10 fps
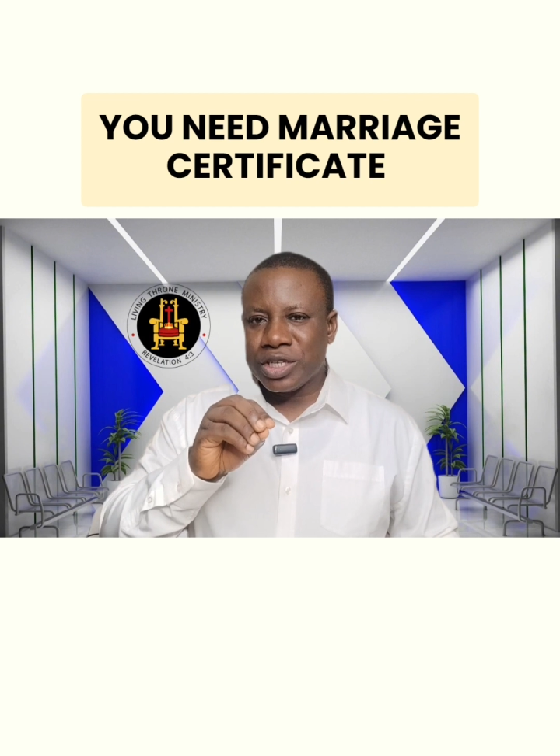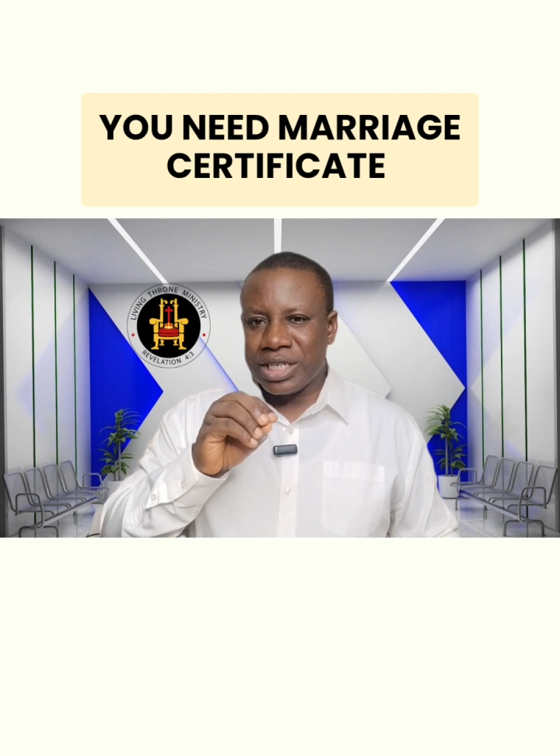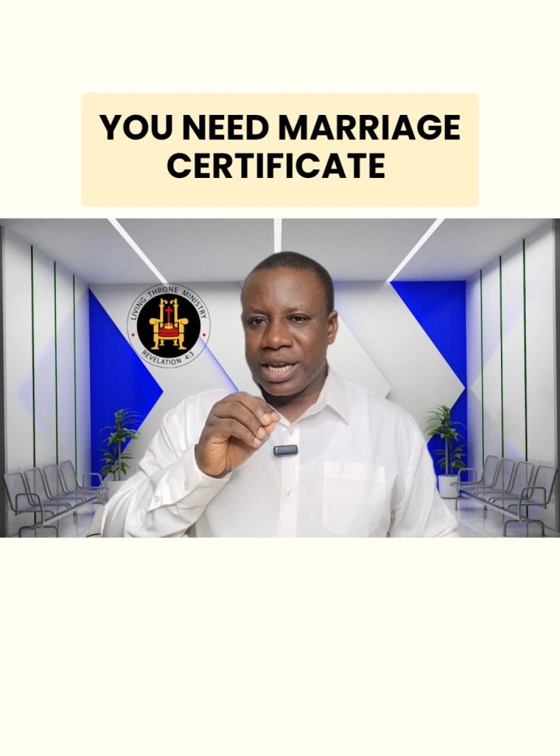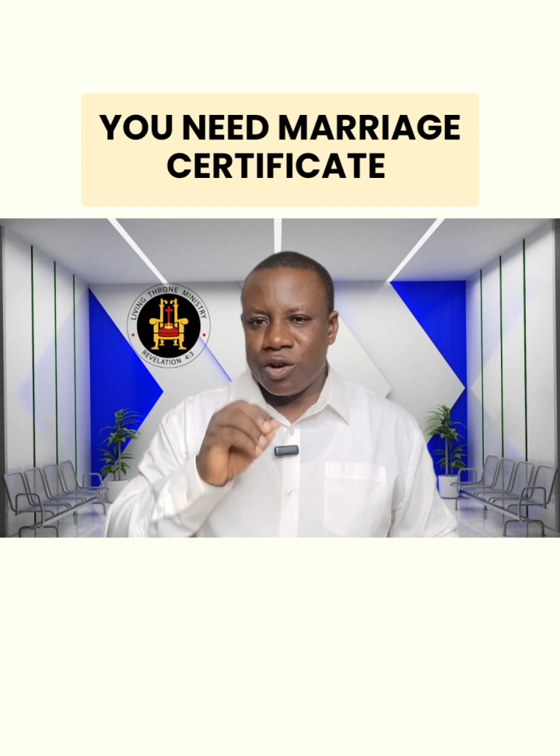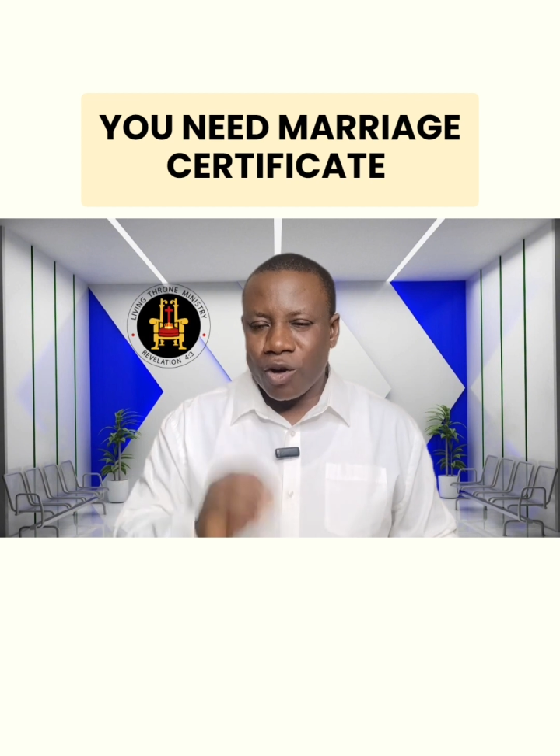
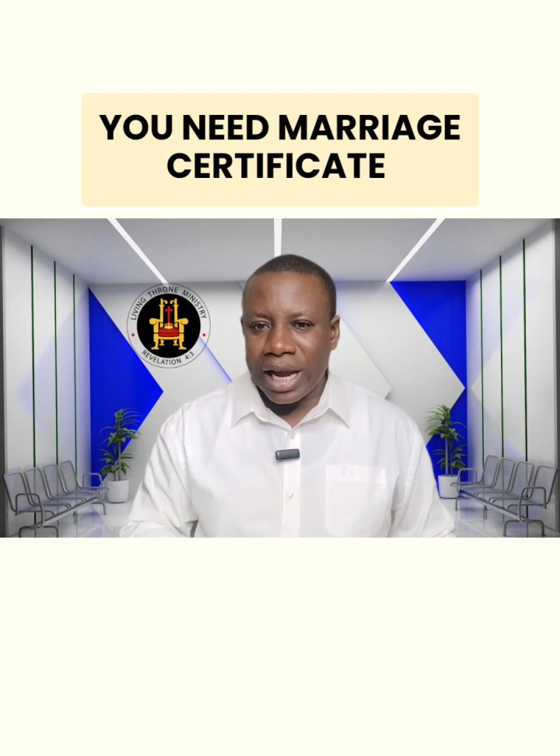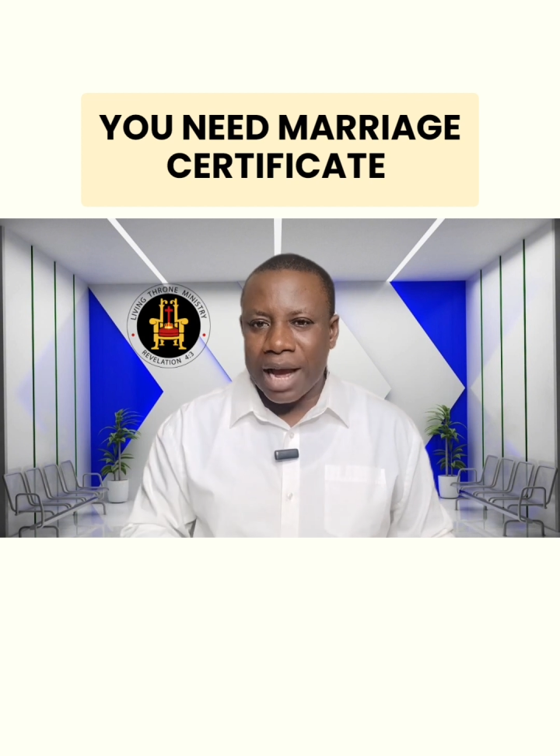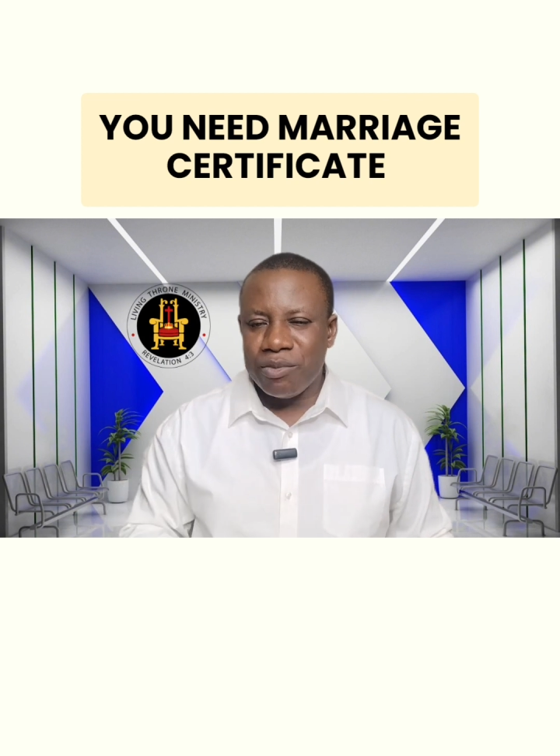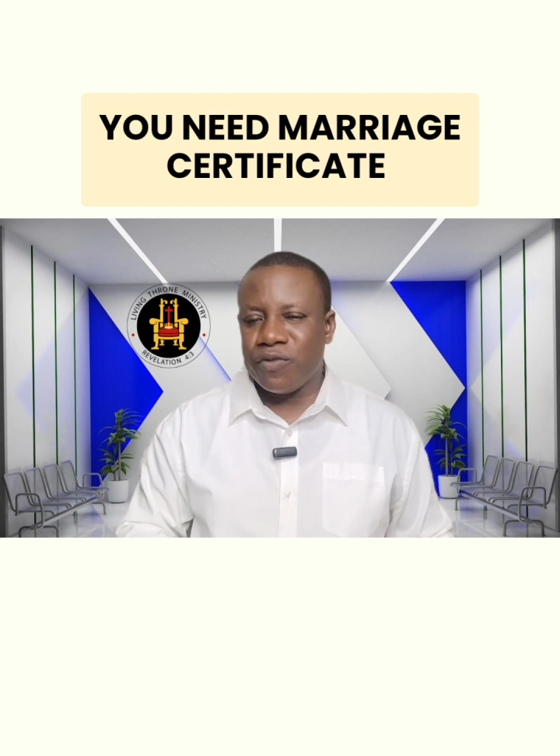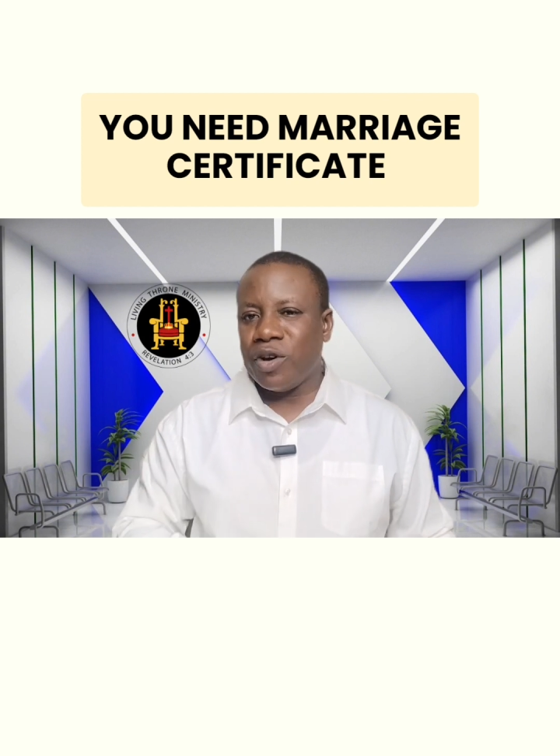a lawyer,
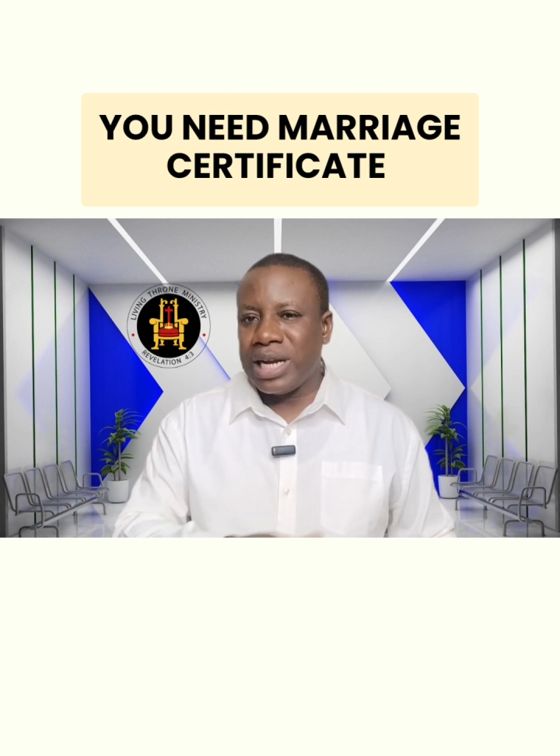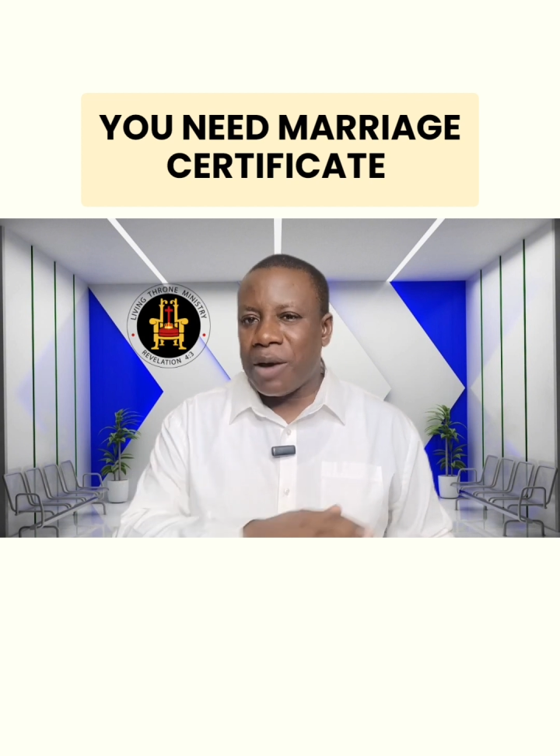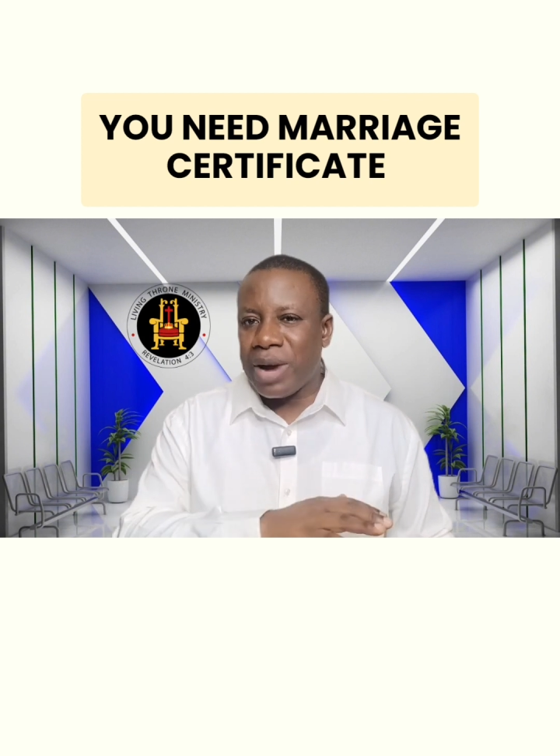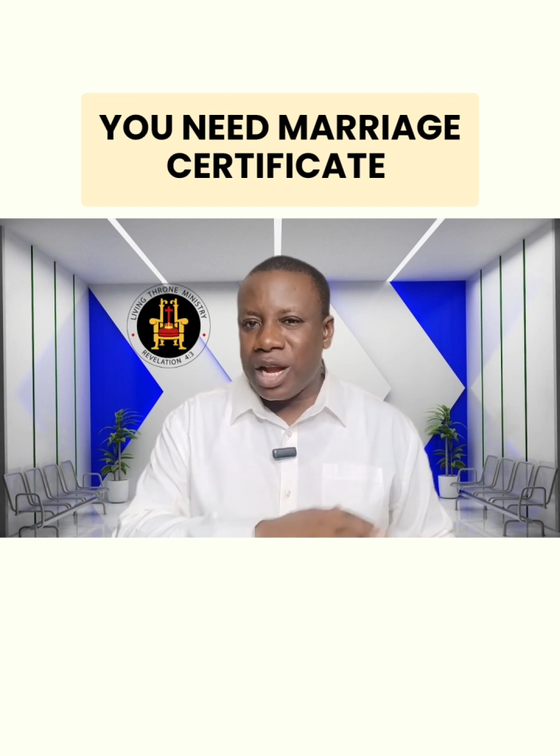before there were